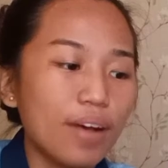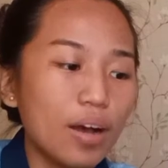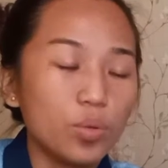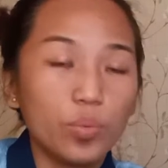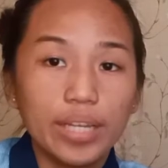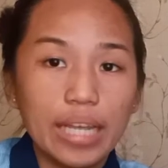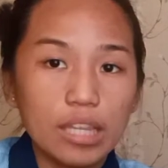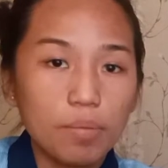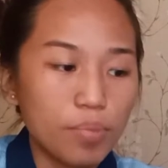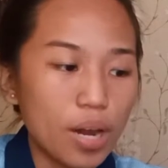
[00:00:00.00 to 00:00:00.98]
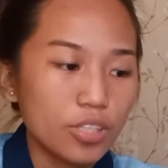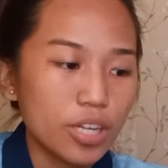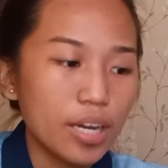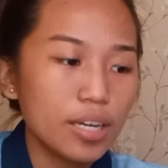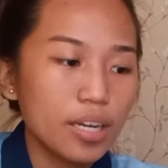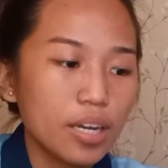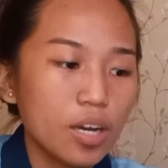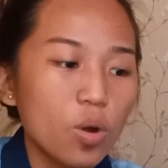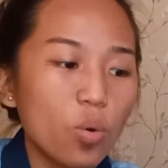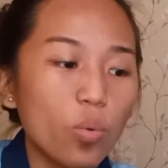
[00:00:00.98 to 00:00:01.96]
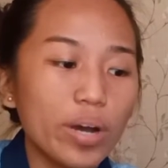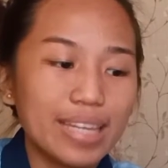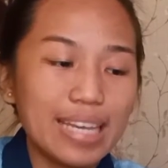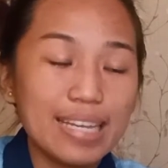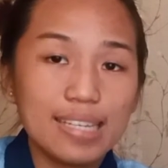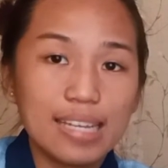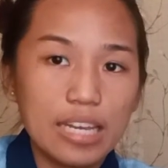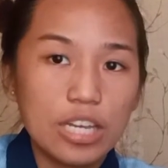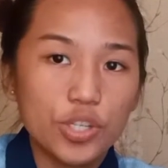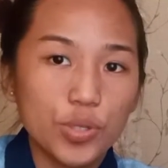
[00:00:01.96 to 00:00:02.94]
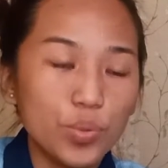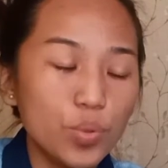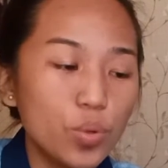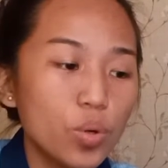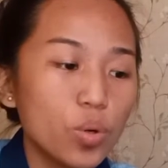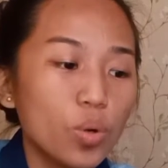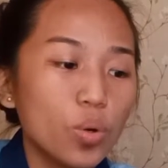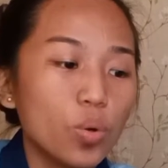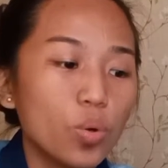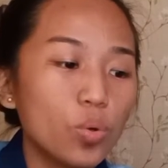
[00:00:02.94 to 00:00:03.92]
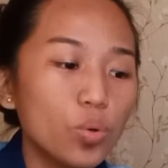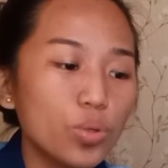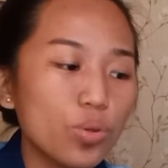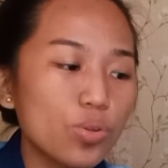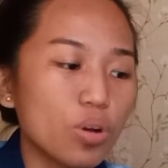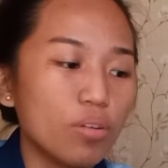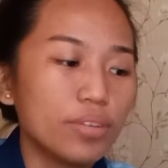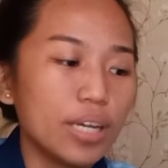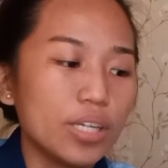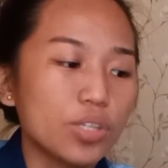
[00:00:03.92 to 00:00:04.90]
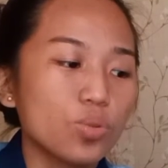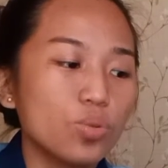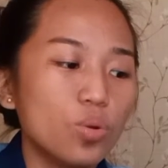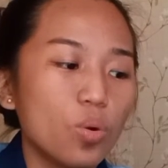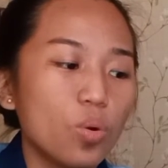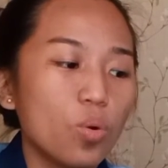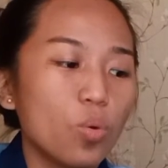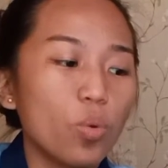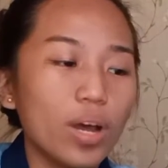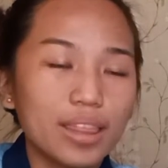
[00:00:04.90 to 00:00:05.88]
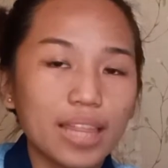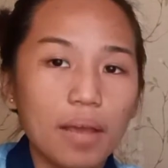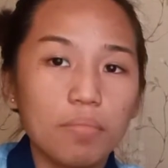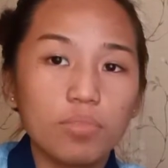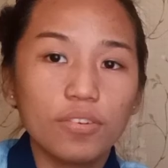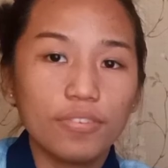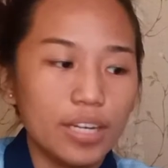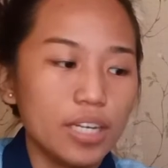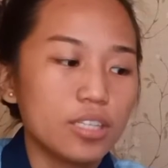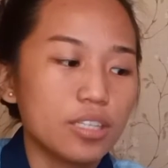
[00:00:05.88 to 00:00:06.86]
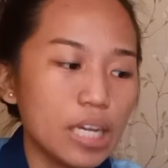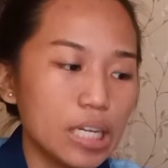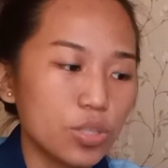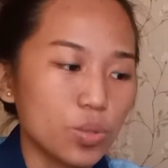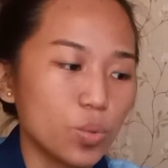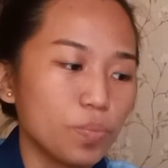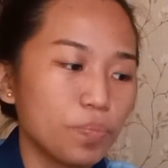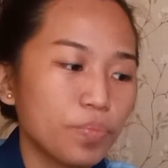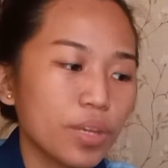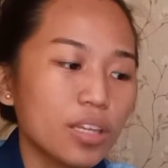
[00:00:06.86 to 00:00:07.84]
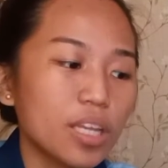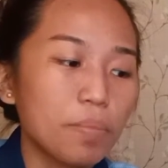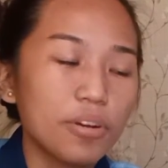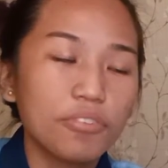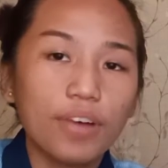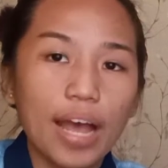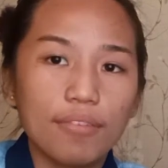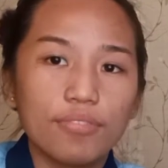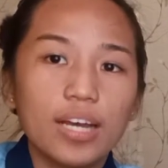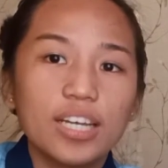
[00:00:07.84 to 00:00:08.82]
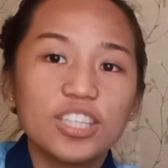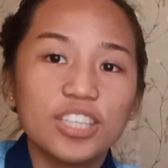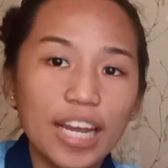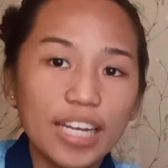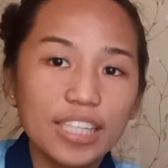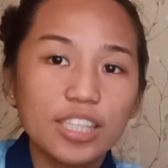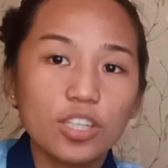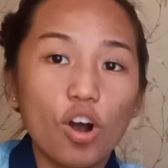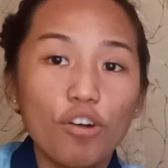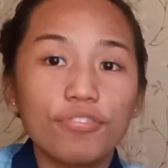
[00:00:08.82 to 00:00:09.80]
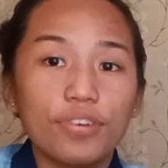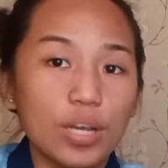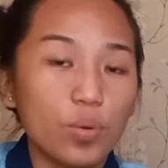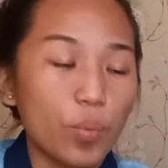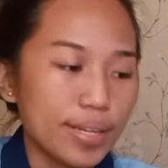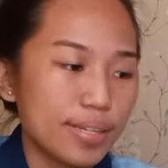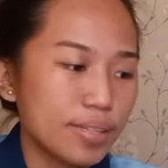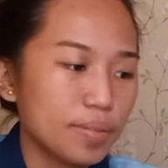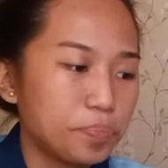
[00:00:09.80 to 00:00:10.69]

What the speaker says: found within the project, what is the issue, who to solve the issue, what time to finish the issue. Number 5, change of request.